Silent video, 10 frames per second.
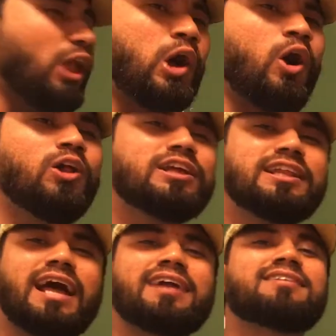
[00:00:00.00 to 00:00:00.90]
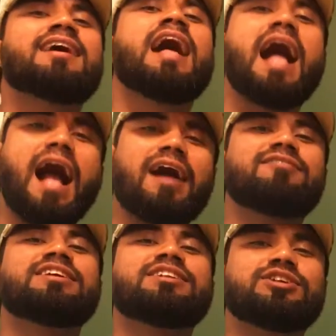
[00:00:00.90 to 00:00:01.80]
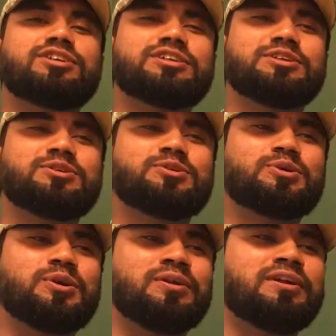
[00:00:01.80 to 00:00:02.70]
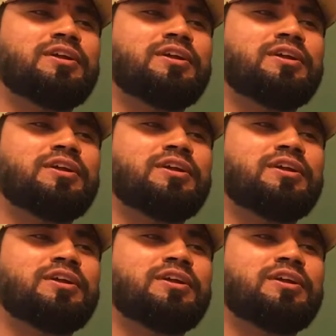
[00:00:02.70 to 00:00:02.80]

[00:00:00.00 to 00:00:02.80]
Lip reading: all clients have internal control.